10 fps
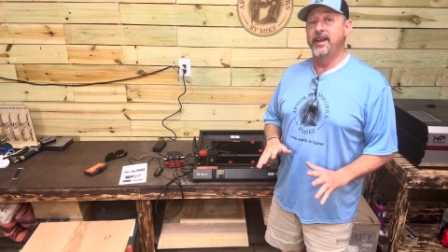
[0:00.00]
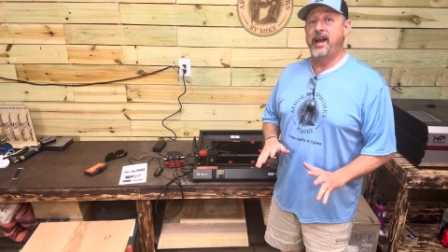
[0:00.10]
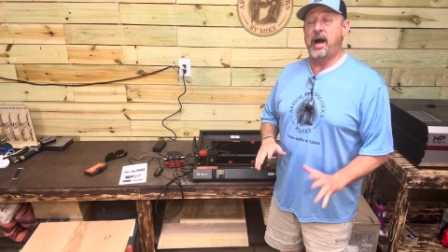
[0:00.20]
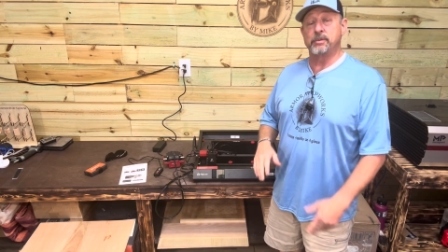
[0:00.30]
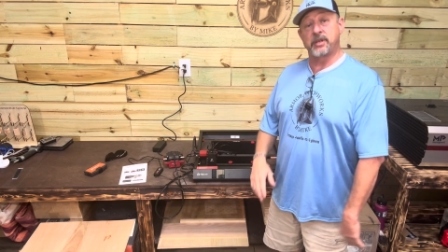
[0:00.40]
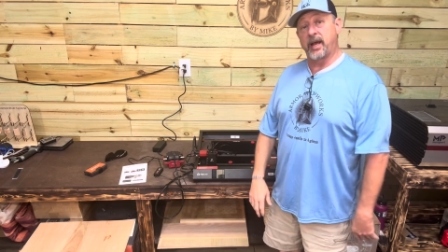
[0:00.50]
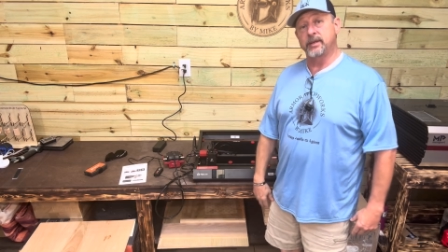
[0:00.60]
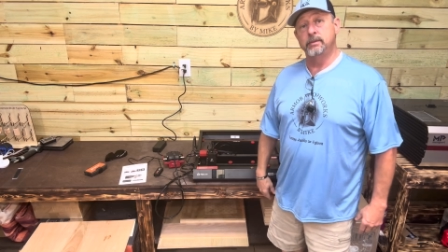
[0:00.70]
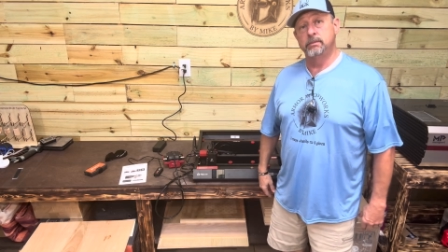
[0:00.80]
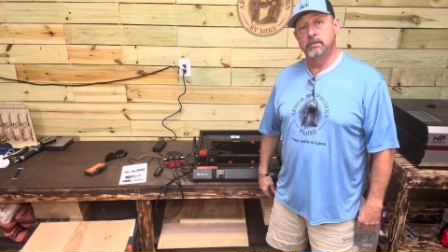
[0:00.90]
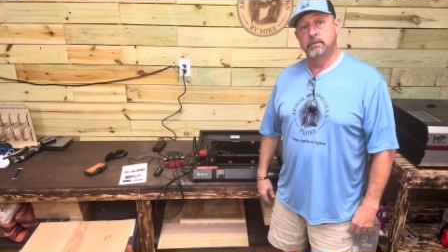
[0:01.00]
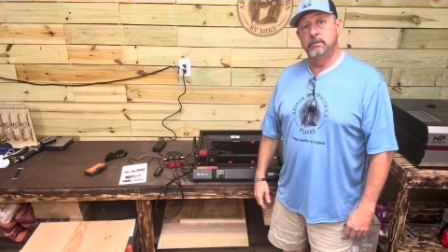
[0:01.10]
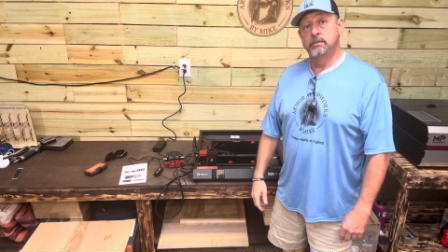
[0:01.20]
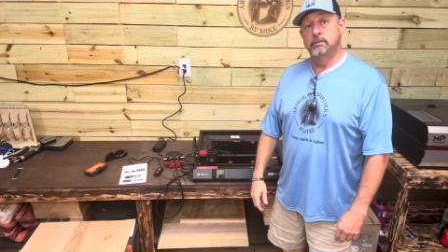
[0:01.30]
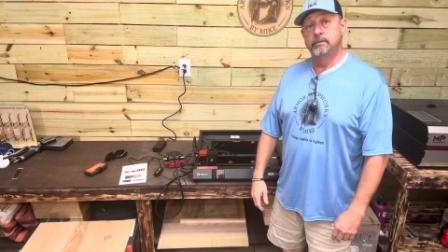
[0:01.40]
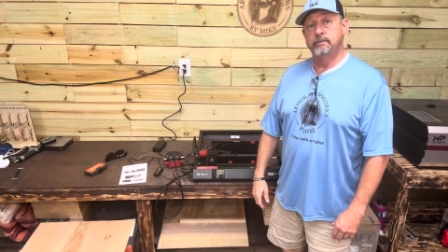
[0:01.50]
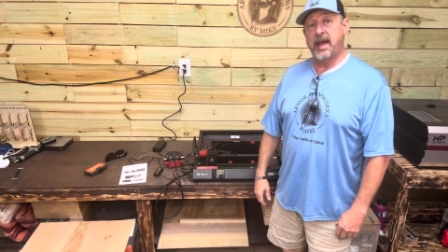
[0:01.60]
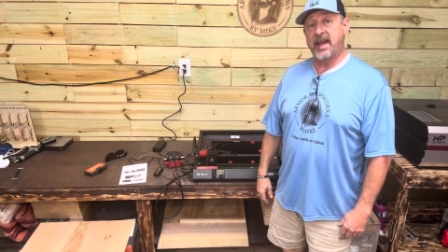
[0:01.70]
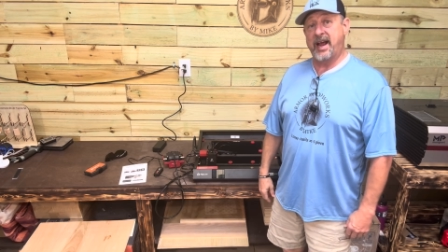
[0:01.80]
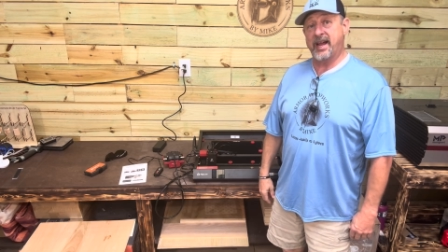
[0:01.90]
I was like,
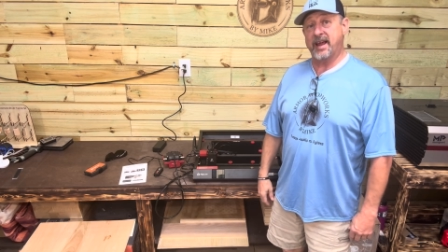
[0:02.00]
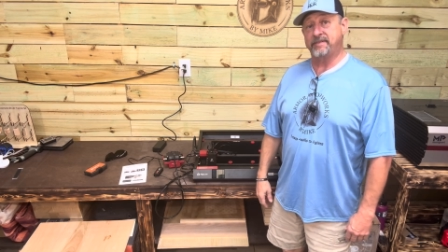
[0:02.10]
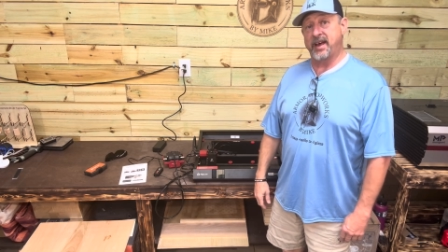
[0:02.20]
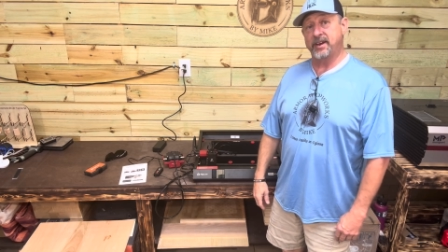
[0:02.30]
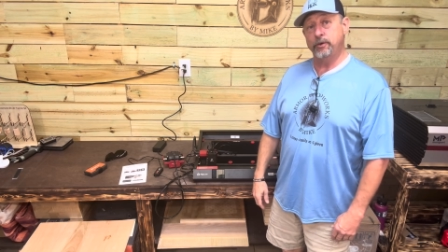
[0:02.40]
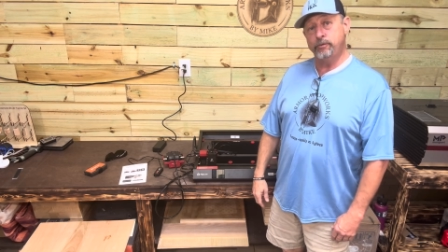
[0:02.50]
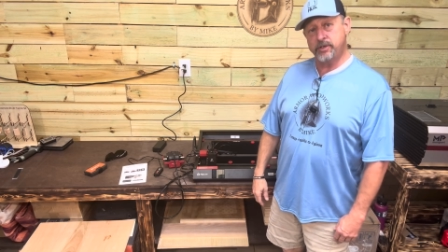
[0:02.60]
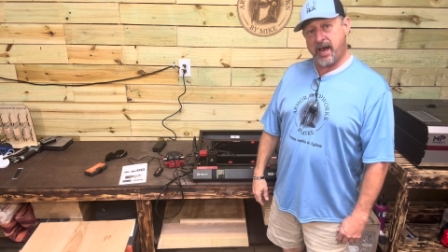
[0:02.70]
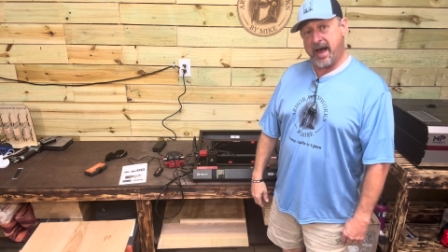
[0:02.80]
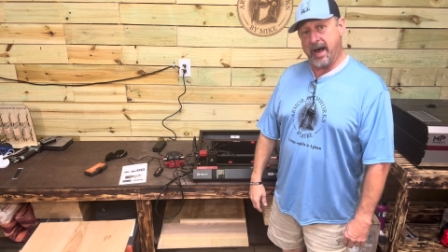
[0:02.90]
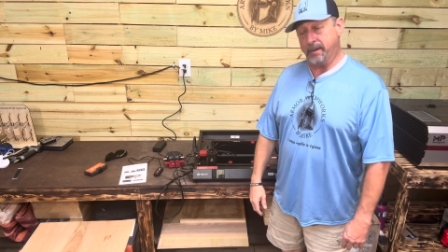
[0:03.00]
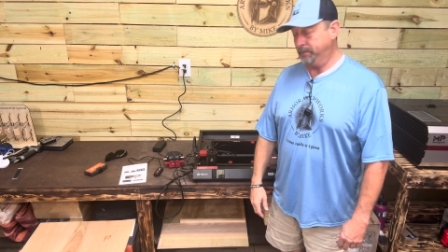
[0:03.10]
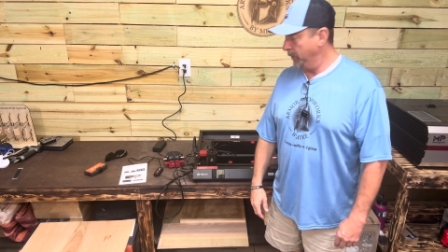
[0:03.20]
man, I got to find a new job.